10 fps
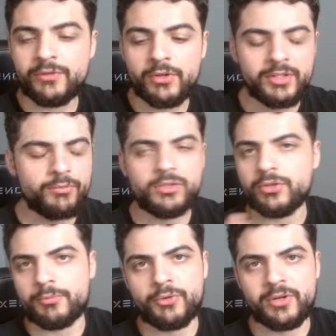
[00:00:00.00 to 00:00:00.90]
if you only want to
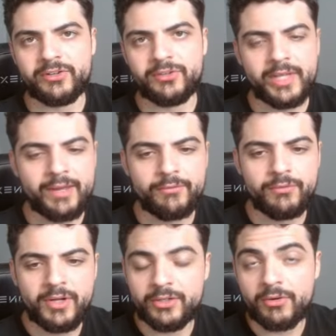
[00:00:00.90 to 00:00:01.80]
look at products that
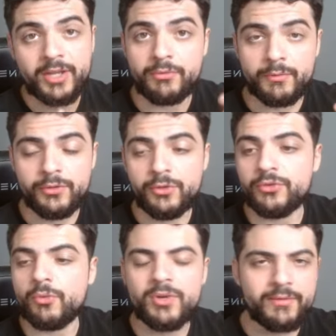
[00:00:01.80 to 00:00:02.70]
have under 100
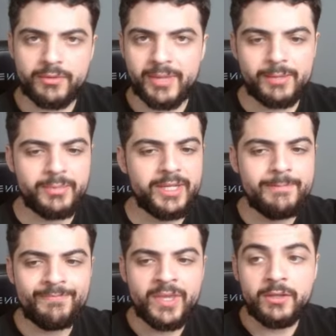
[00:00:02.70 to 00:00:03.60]
reviews or whatever it may
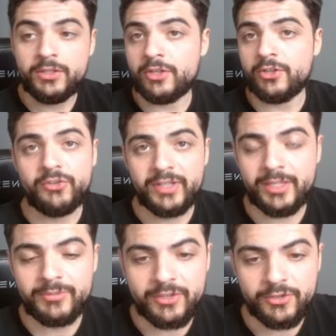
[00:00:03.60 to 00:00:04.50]
be, you can use
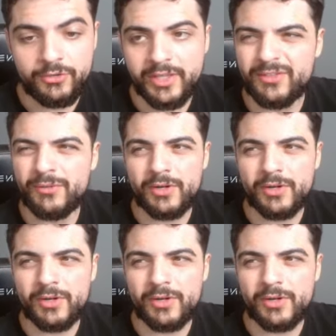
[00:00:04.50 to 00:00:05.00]
Helium 10 to do that. It's